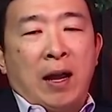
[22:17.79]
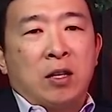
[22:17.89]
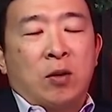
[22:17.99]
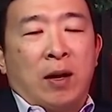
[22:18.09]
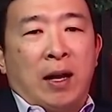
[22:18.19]
i
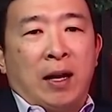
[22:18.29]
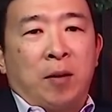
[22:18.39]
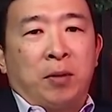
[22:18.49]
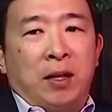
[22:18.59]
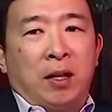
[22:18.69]
so I, I
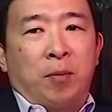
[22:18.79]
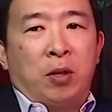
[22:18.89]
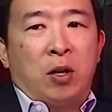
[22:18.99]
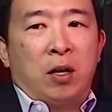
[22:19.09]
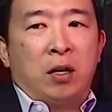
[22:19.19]
completely
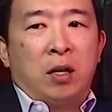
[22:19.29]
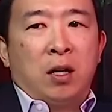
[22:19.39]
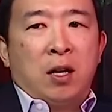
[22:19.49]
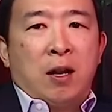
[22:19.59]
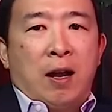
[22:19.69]
applaud
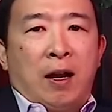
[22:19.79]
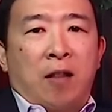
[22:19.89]
uh,